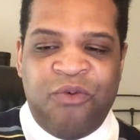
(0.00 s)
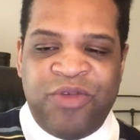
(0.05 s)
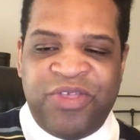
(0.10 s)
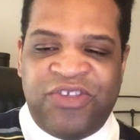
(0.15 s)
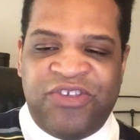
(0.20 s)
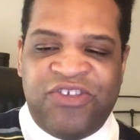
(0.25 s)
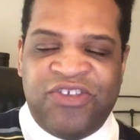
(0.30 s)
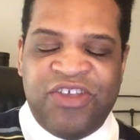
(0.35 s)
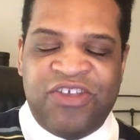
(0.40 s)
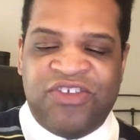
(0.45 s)
with
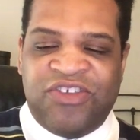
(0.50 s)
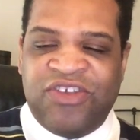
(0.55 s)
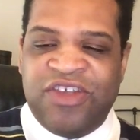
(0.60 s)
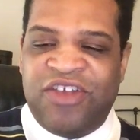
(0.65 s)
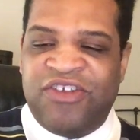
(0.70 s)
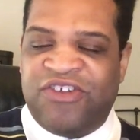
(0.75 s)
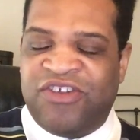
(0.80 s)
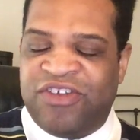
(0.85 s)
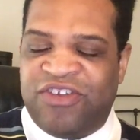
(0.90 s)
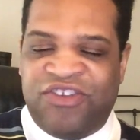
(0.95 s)
such,
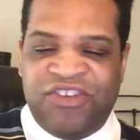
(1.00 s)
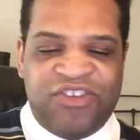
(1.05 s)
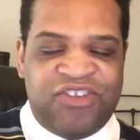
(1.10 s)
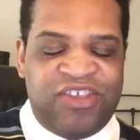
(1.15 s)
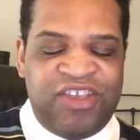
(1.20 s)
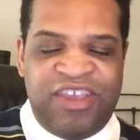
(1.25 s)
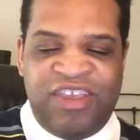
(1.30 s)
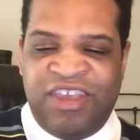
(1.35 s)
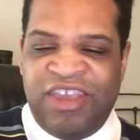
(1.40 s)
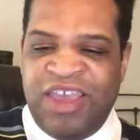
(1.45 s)
such
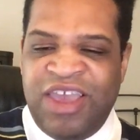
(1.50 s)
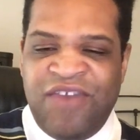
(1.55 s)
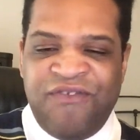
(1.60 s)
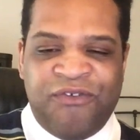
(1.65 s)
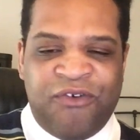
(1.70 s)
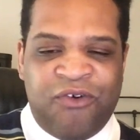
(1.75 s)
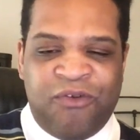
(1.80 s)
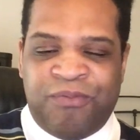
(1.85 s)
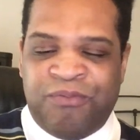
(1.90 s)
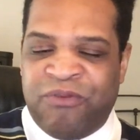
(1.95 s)
just
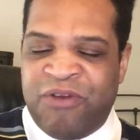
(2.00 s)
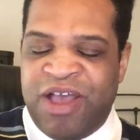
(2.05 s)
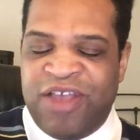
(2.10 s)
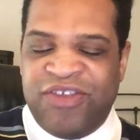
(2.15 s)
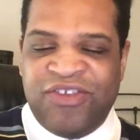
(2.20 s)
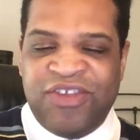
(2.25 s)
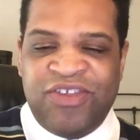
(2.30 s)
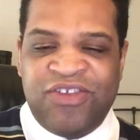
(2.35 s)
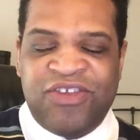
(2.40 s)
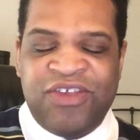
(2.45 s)
evil
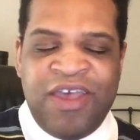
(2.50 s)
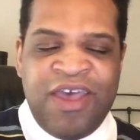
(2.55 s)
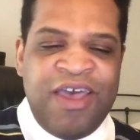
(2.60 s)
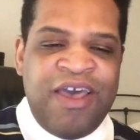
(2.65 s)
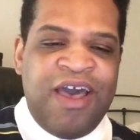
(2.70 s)
presence.